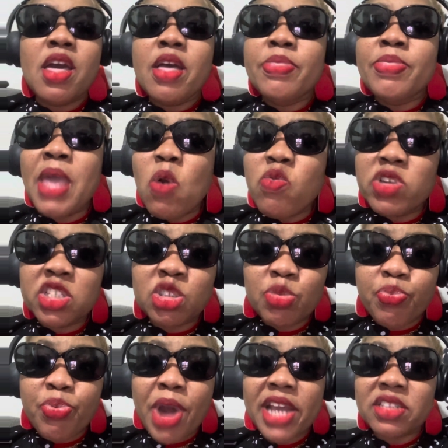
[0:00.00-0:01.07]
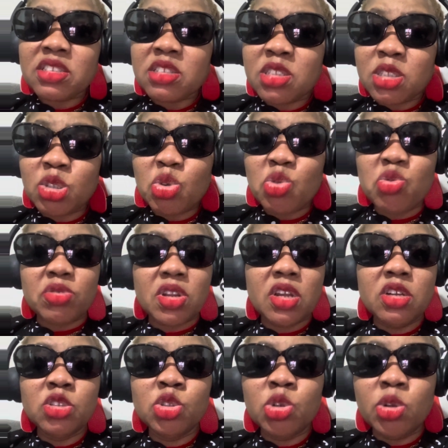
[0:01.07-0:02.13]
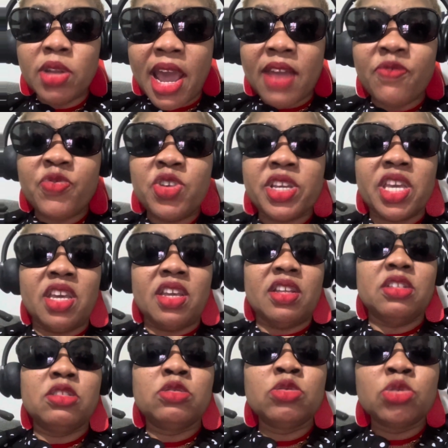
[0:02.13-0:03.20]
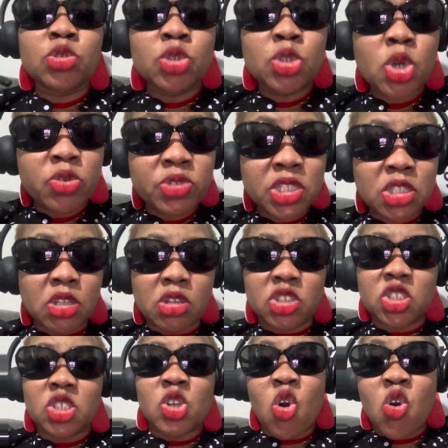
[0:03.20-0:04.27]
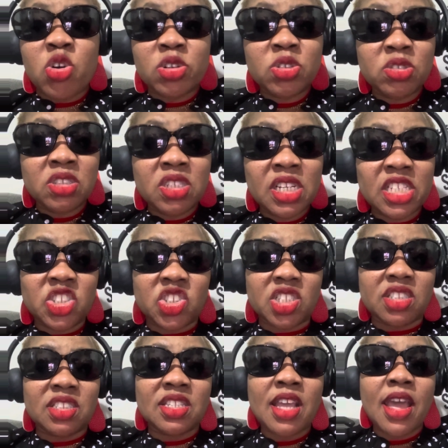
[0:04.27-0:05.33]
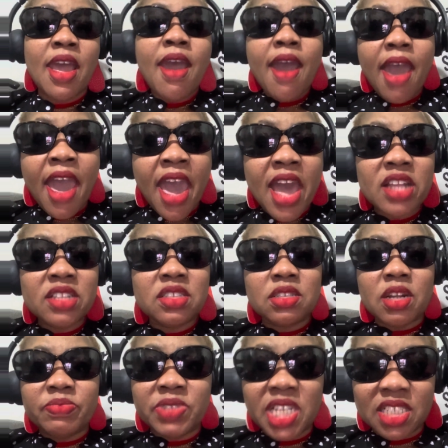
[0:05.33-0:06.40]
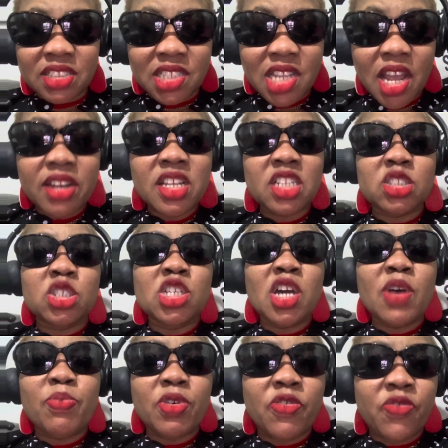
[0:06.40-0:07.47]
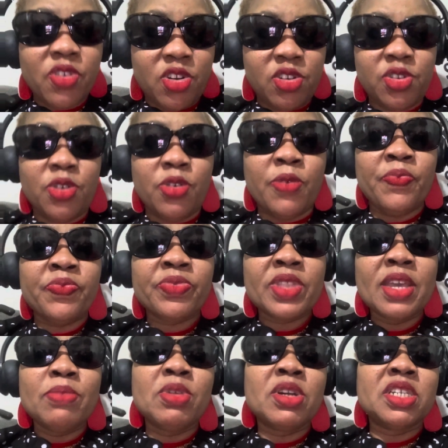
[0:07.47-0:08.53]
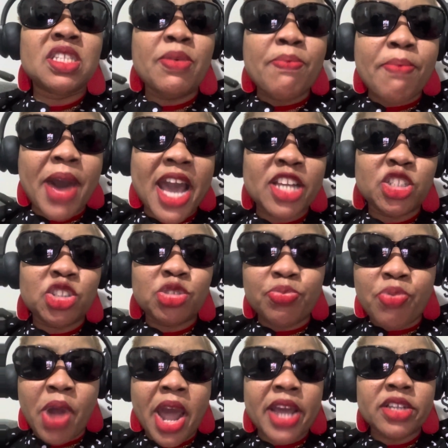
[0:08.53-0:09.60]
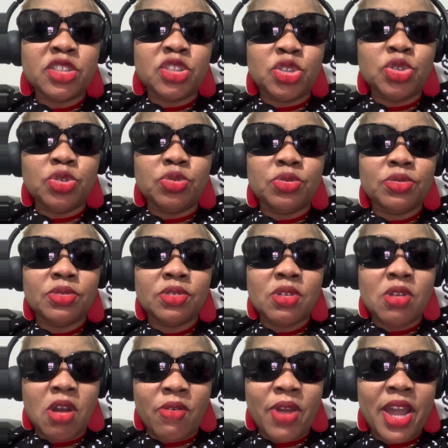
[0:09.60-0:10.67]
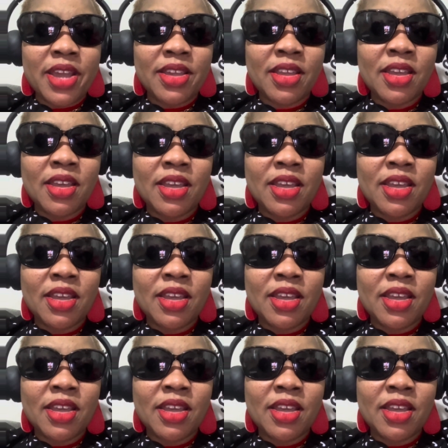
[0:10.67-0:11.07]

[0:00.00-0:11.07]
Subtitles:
that will surprise us soon. Do not forget to do your research, your own due diligence. Add some Tectonic to your portfolio because it might surprise you. All right?